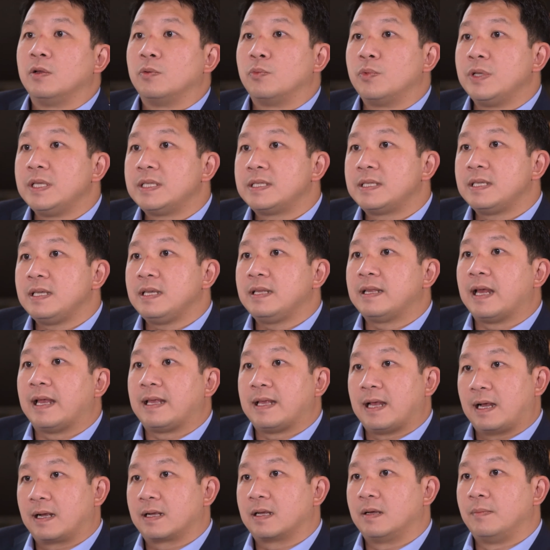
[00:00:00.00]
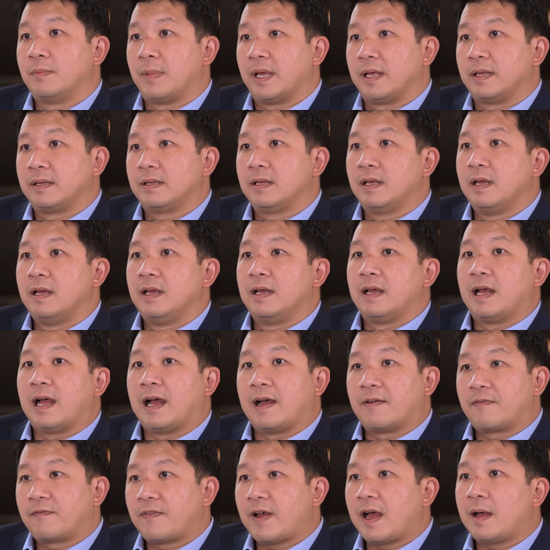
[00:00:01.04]
we see that younger men
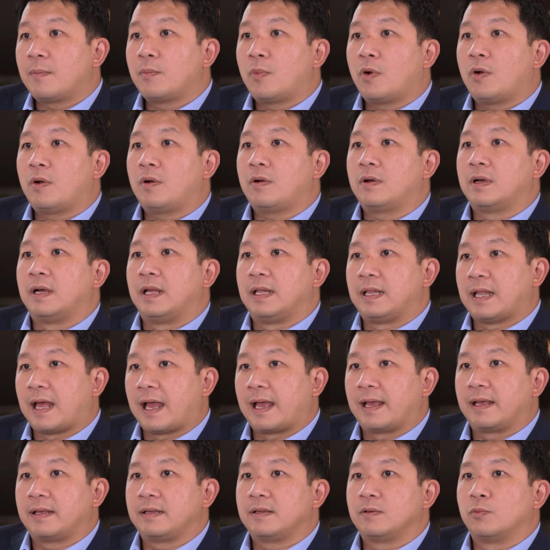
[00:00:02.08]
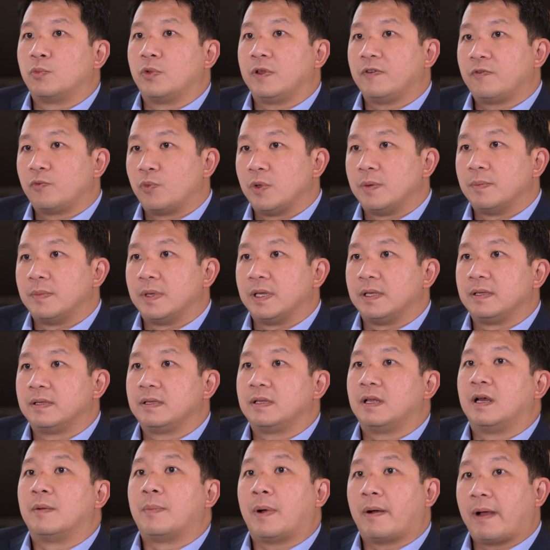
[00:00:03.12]
are far more aligned with
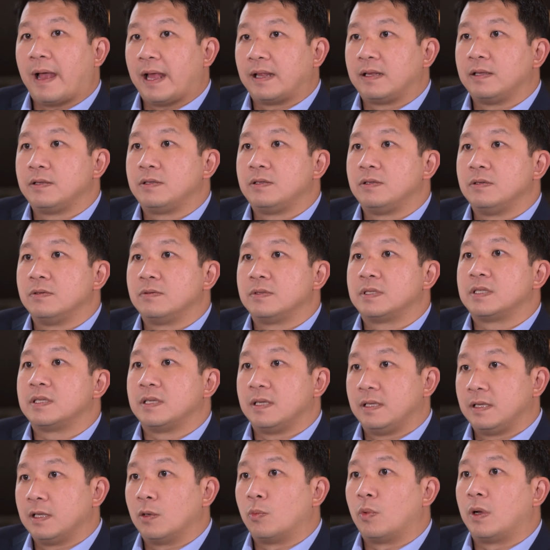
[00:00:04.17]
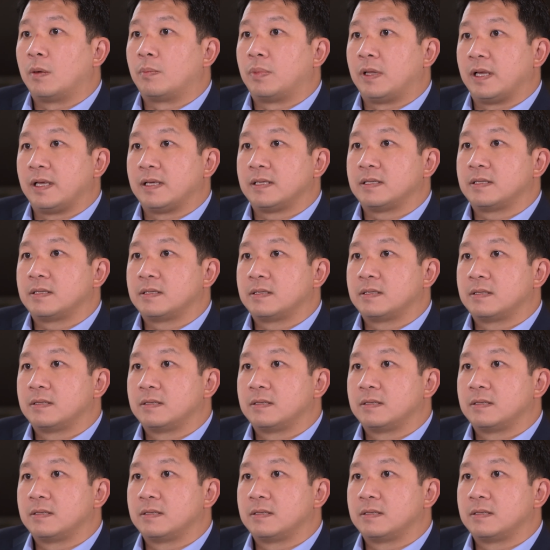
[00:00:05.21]
women about attitudes in the workplace.